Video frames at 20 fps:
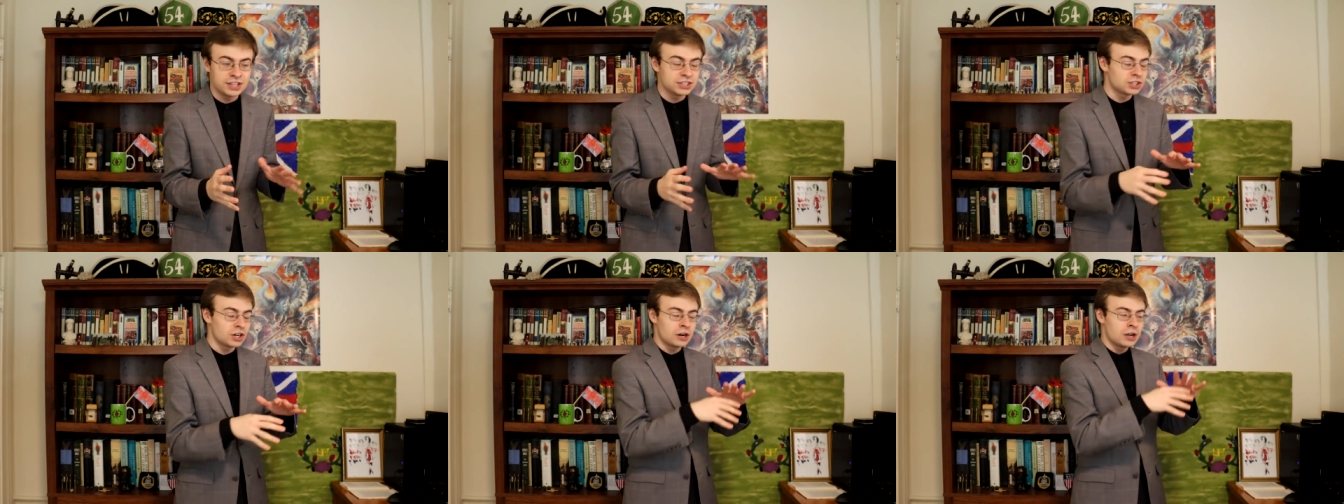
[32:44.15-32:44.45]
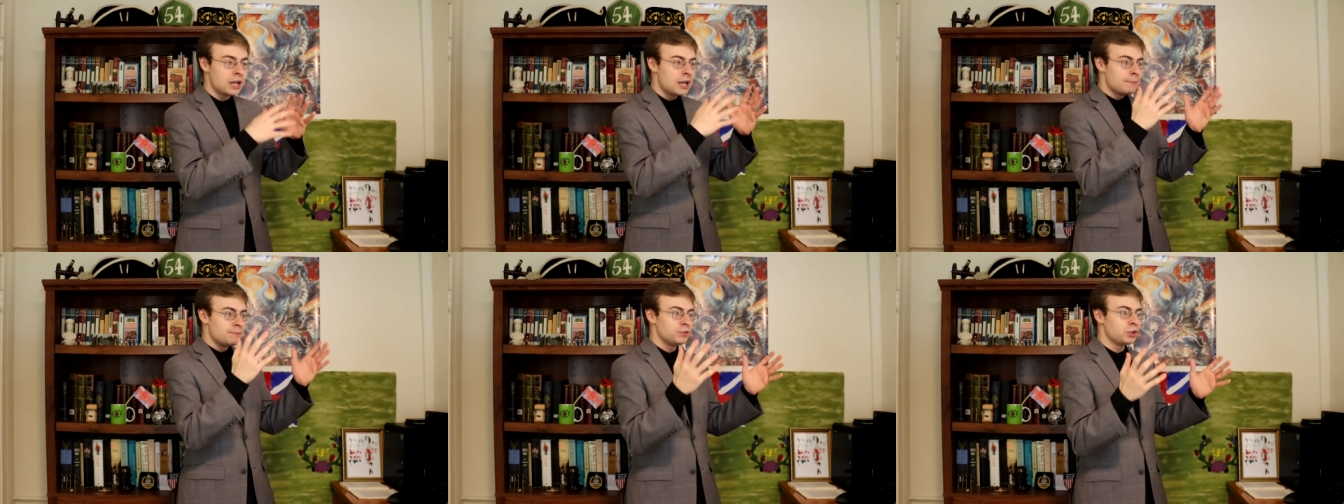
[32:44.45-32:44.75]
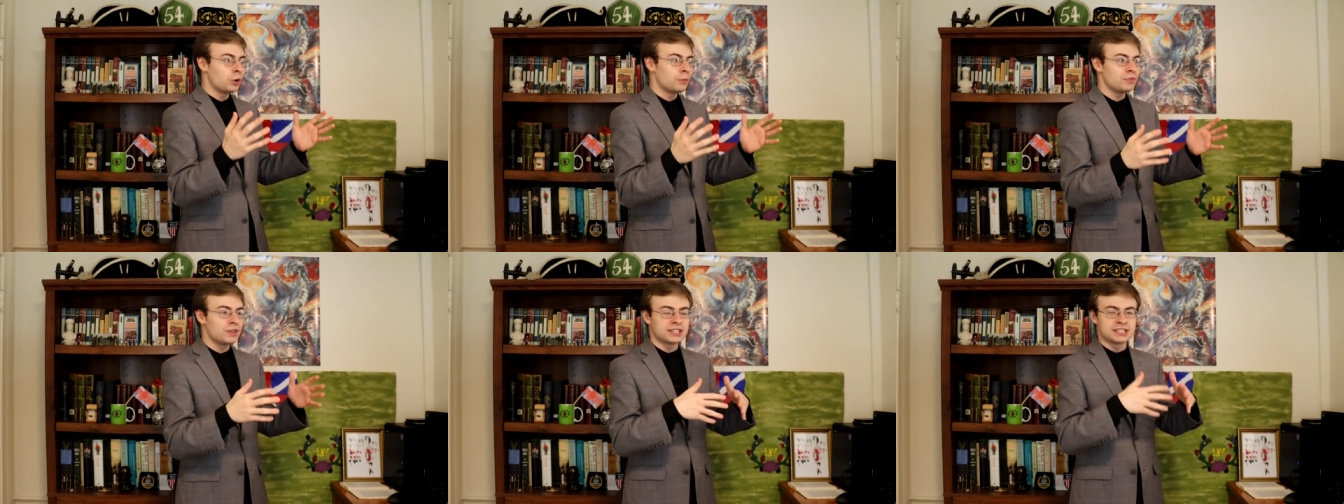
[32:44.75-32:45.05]
These are,
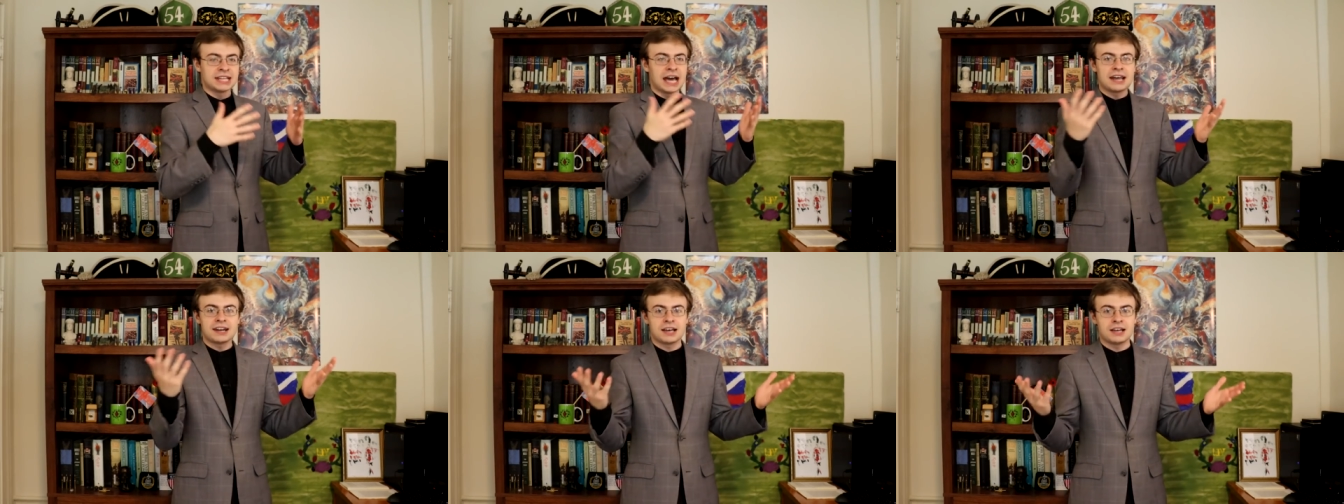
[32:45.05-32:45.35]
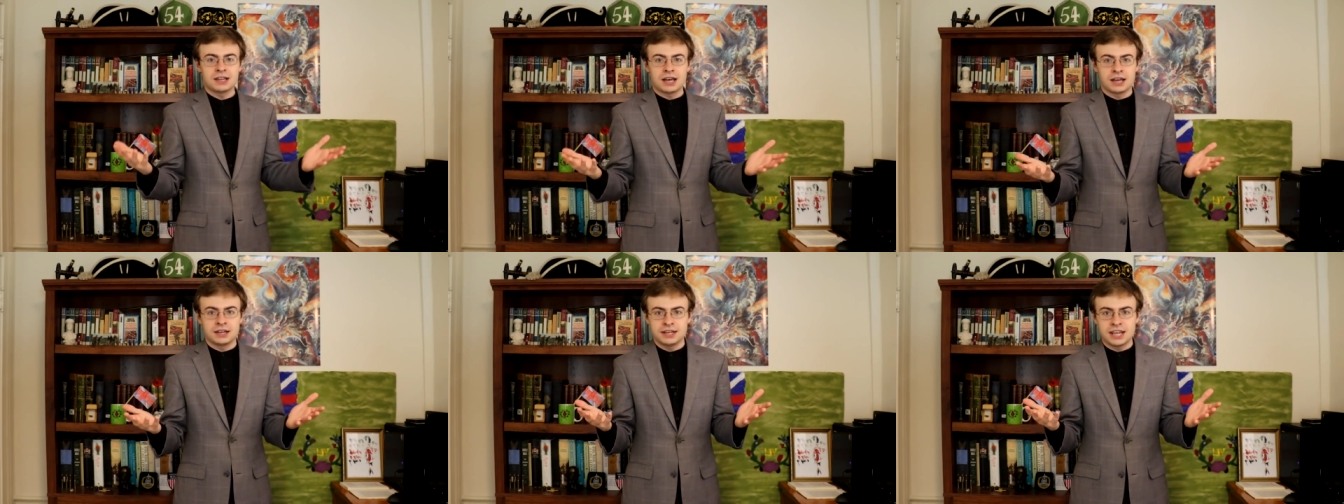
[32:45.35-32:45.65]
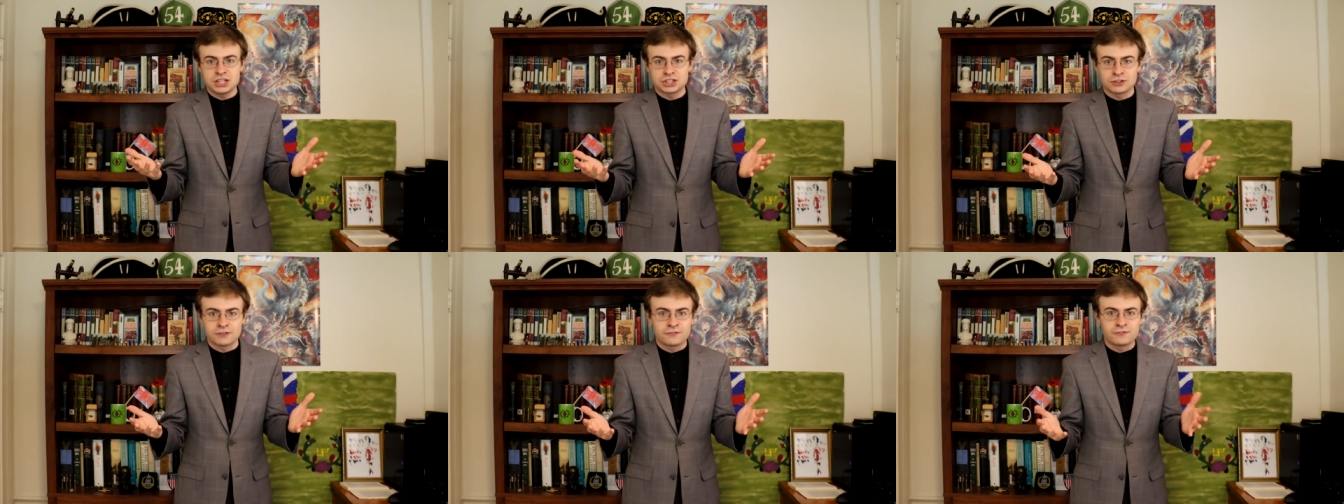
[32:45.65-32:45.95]
you know, it's not a, a
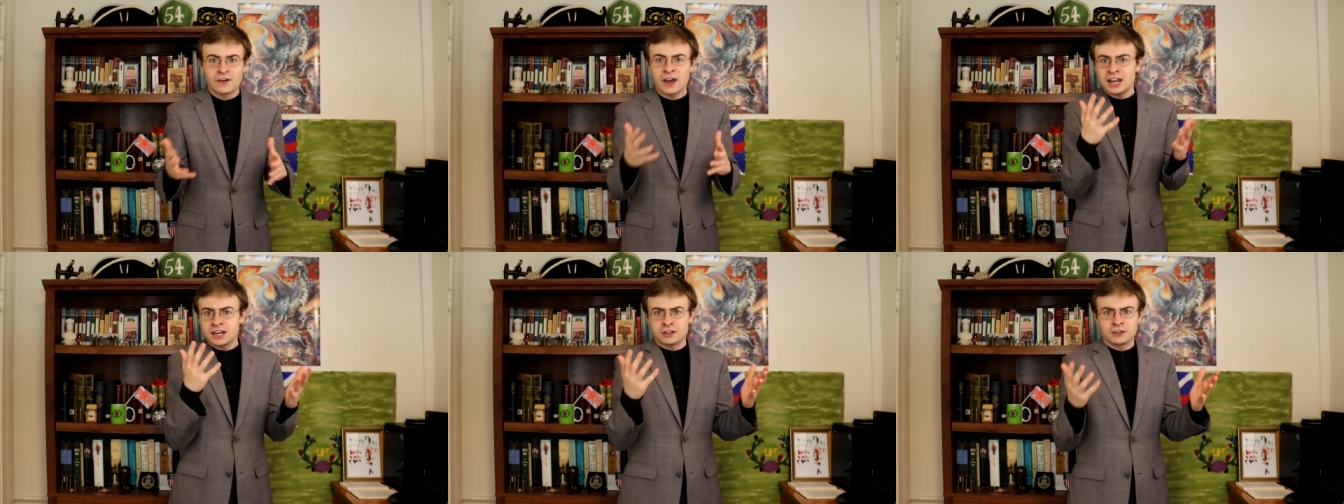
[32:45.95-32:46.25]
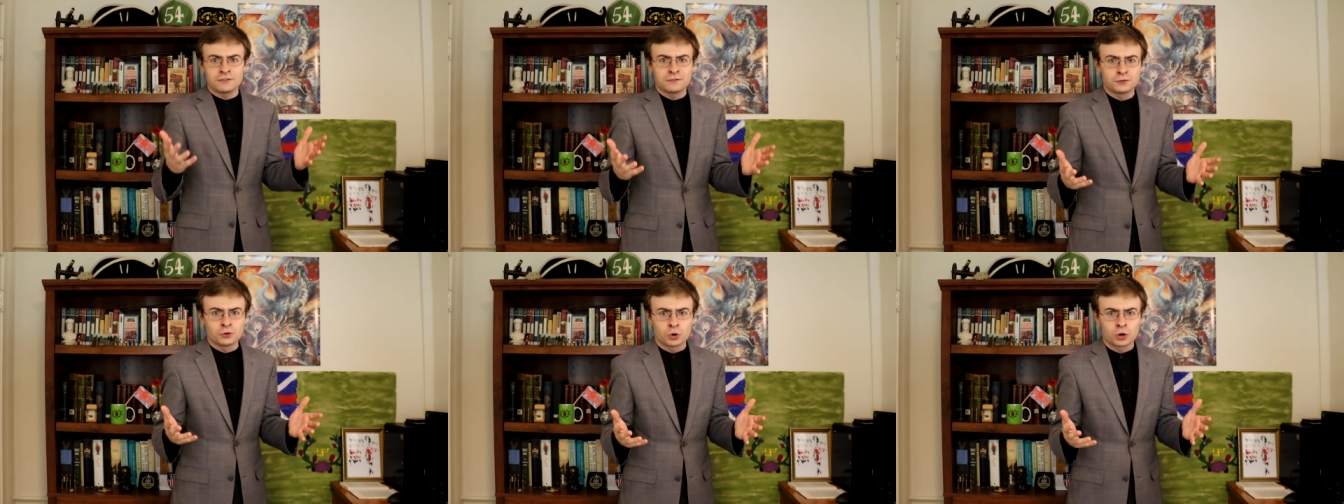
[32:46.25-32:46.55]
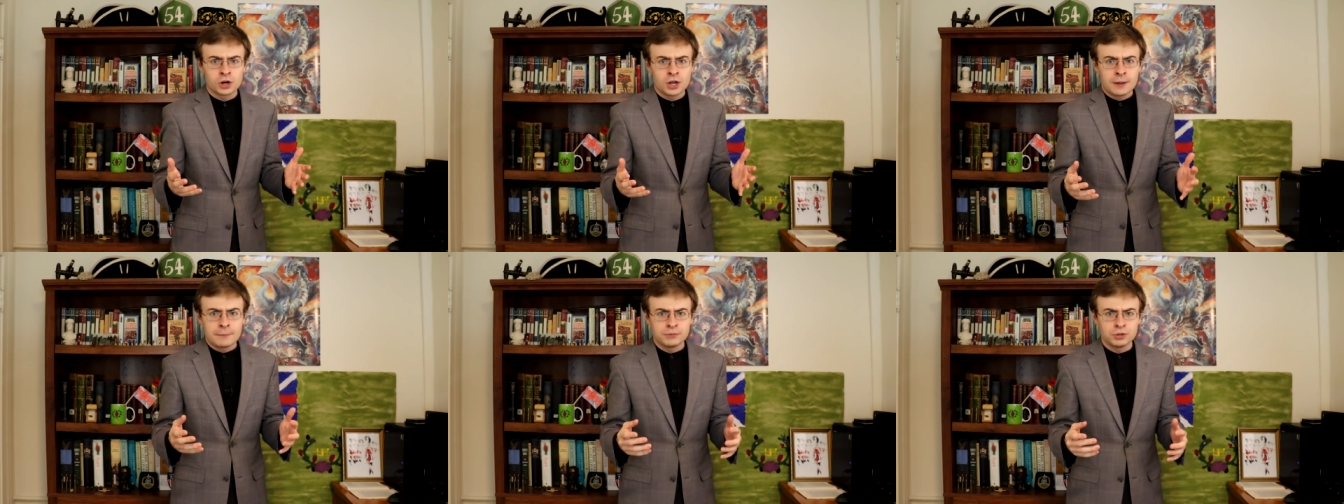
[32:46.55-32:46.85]
nation fighting
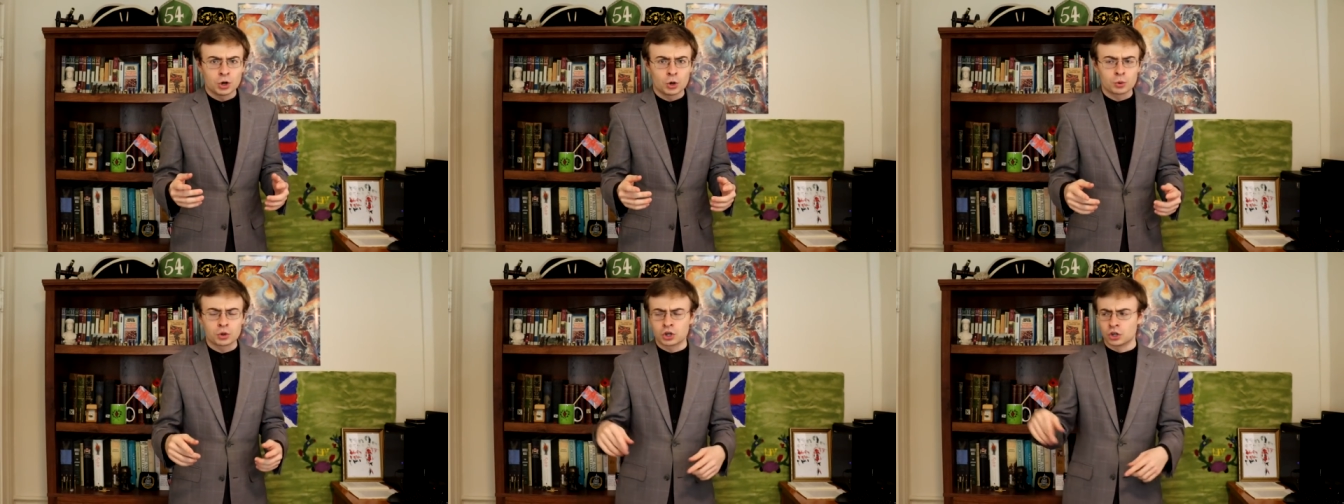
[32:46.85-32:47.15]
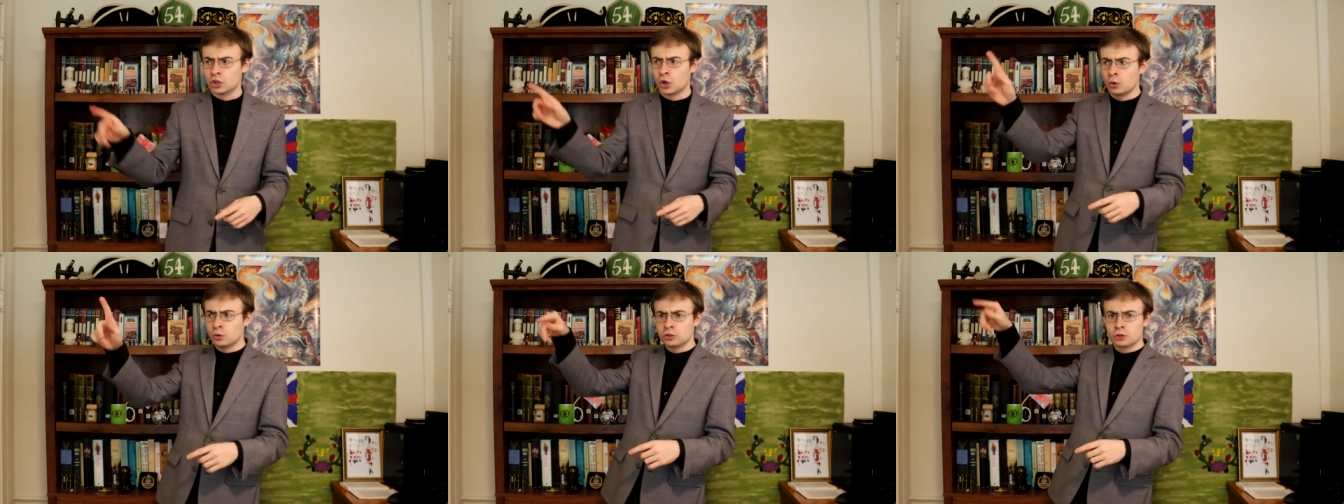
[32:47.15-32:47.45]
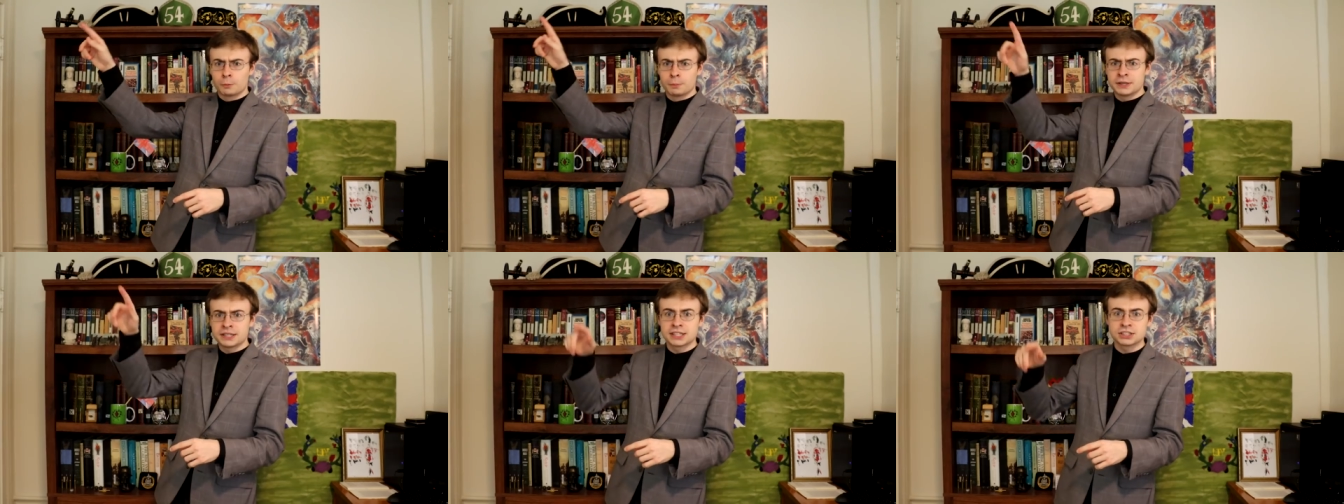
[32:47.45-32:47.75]
for, you know,
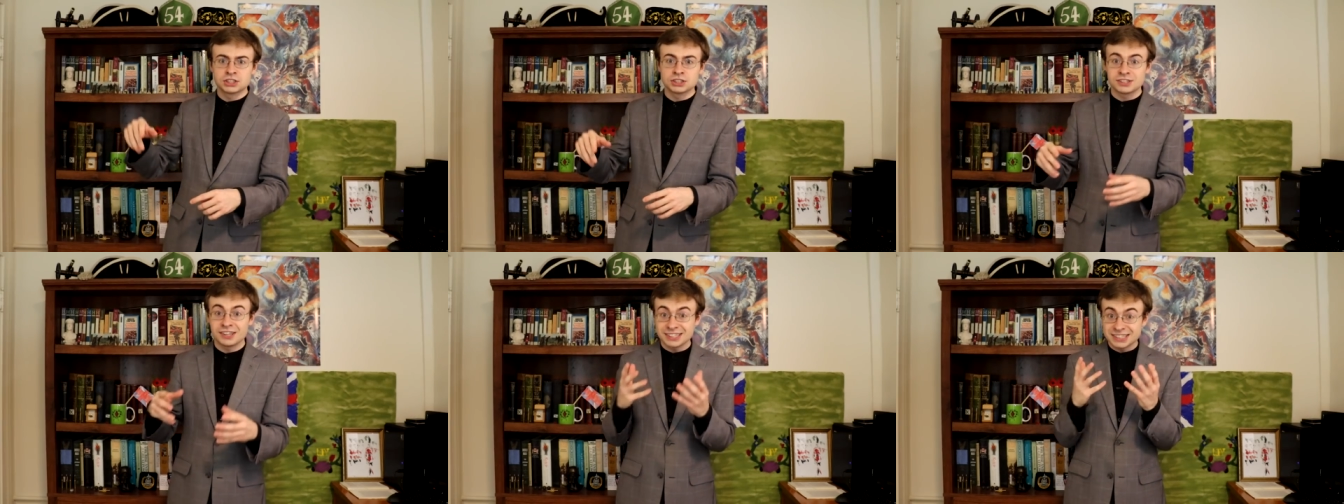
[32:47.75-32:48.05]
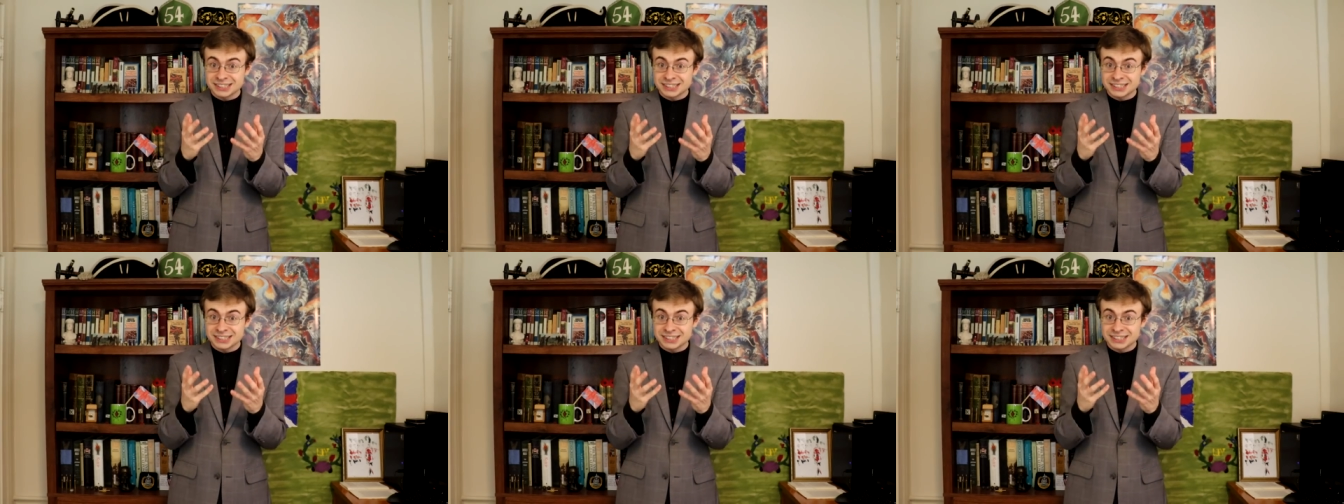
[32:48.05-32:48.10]
colonial possessions.